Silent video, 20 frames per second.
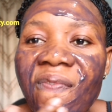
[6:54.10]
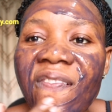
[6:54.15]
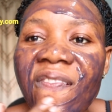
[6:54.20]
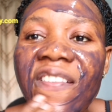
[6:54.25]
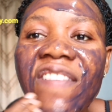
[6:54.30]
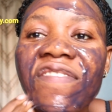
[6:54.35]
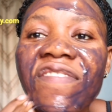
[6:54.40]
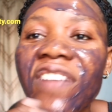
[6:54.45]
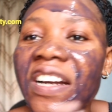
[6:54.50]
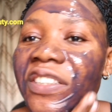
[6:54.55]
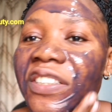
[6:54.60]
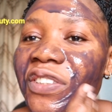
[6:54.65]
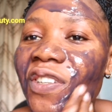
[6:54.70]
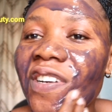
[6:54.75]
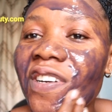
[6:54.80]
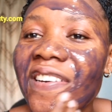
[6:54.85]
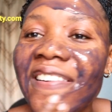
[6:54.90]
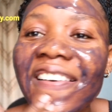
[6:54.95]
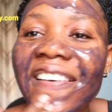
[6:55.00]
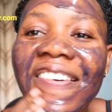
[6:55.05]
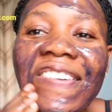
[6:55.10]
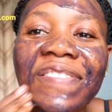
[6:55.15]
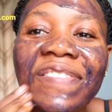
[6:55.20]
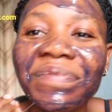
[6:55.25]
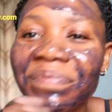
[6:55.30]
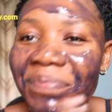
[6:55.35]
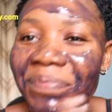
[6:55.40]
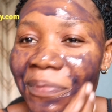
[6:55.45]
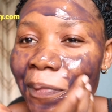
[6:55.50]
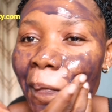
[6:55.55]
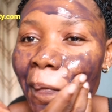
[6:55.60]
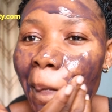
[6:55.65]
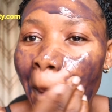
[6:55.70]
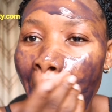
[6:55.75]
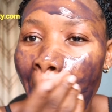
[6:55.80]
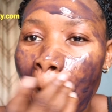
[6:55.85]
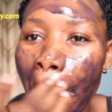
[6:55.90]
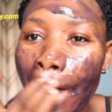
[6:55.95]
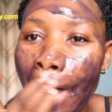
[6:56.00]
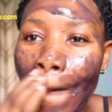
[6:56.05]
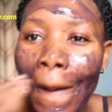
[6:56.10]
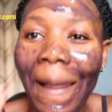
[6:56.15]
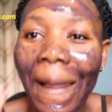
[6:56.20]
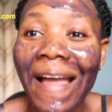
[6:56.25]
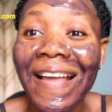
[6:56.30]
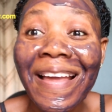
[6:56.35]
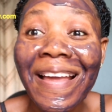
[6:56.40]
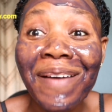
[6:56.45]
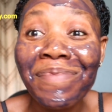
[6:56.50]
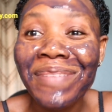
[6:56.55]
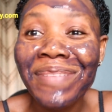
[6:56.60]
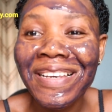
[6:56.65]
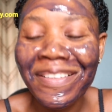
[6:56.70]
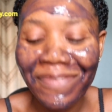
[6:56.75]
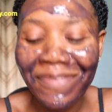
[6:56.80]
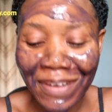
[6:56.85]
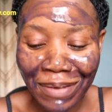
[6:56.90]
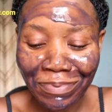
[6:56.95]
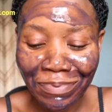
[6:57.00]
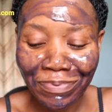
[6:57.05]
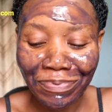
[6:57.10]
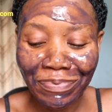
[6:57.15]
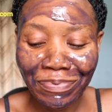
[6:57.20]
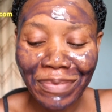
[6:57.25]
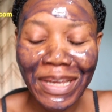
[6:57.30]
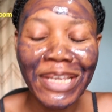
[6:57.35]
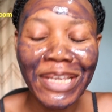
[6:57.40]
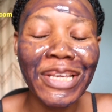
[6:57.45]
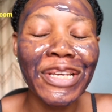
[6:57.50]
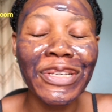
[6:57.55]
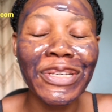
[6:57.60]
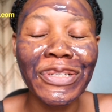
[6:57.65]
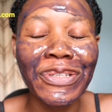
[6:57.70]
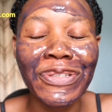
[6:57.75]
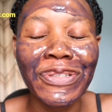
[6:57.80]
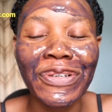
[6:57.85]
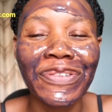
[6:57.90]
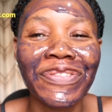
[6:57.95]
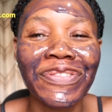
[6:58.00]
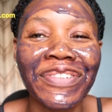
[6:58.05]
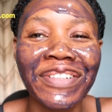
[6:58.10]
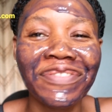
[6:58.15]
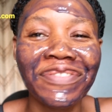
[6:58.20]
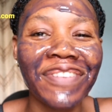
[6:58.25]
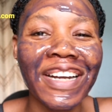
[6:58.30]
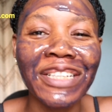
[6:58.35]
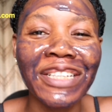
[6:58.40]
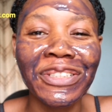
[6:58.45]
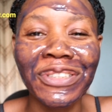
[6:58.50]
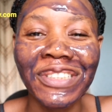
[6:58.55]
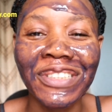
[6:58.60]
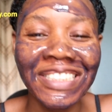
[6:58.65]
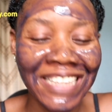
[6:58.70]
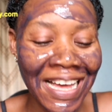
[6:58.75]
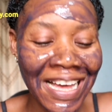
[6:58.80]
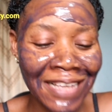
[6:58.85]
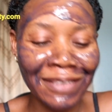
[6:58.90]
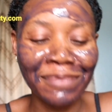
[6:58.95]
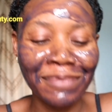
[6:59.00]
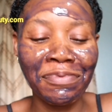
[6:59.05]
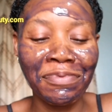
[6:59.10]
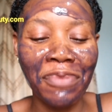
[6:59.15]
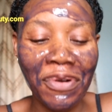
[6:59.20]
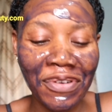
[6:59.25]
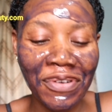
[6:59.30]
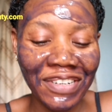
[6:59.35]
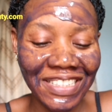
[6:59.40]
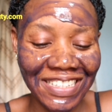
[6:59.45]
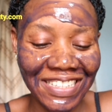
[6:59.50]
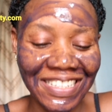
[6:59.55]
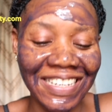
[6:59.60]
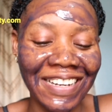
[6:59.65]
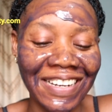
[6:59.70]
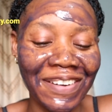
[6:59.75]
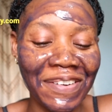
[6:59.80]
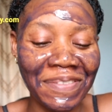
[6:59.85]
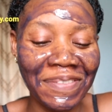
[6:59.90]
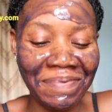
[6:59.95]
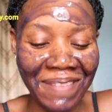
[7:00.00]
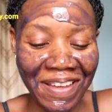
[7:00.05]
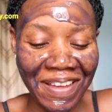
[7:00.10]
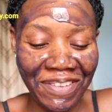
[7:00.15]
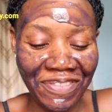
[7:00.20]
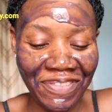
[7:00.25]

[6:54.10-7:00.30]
River Jordan. I can't believe I'm making use of River Jordan's mud on my